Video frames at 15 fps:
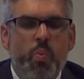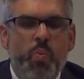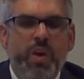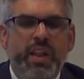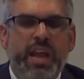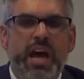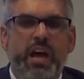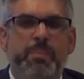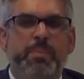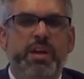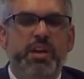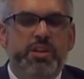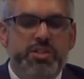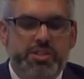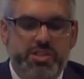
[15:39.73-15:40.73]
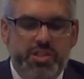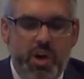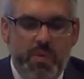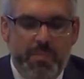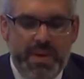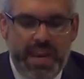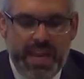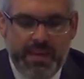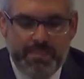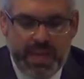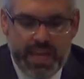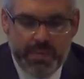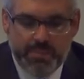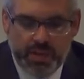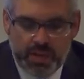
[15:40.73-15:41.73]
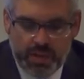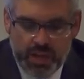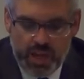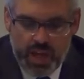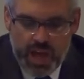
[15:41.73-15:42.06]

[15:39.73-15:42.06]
will help so many people.